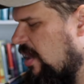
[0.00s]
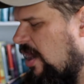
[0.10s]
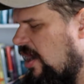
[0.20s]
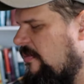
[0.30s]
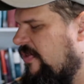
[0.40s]

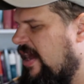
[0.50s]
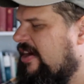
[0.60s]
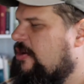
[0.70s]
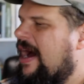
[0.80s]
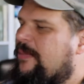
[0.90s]
The
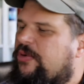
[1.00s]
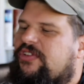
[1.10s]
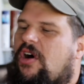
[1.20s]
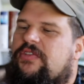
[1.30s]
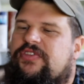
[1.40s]
Anchor Bible
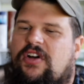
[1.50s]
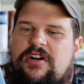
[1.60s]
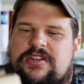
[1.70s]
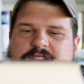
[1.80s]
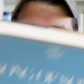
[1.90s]
Song of
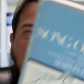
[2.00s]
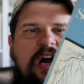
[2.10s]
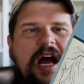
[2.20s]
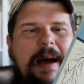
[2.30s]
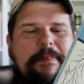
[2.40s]
Songs.
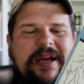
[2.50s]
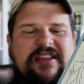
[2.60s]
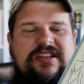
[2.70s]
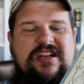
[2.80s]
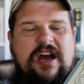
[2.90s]
I picked
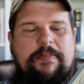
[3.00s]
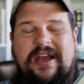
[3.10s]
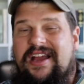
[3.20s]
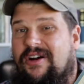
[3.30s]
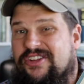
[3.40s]
this
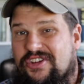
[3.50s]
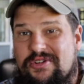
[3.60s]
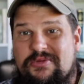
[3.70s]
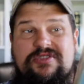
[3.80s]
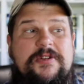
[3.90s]
up
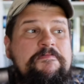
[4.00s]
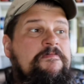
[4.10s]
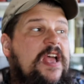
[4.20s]
used.